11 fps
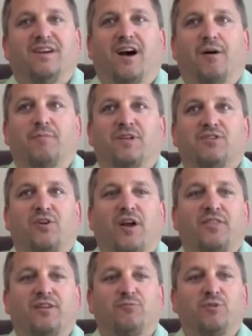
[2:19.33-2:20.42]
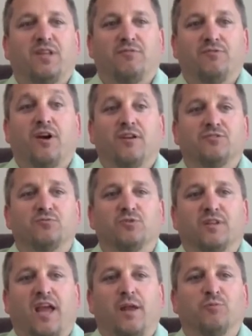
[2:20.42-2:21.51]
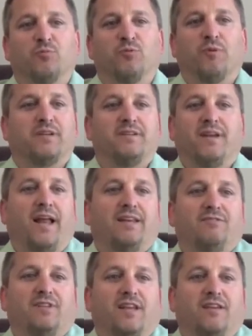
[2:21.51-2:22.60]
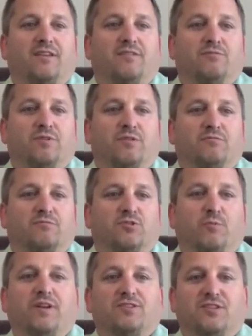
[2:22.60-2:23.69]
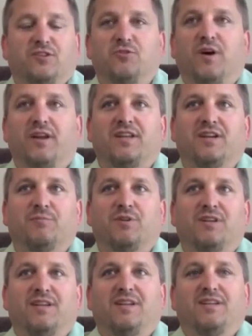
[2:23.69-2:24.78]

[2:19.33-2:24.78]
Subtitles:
And so I think what they've done is really admirable by not even taking a tremendously new idea, but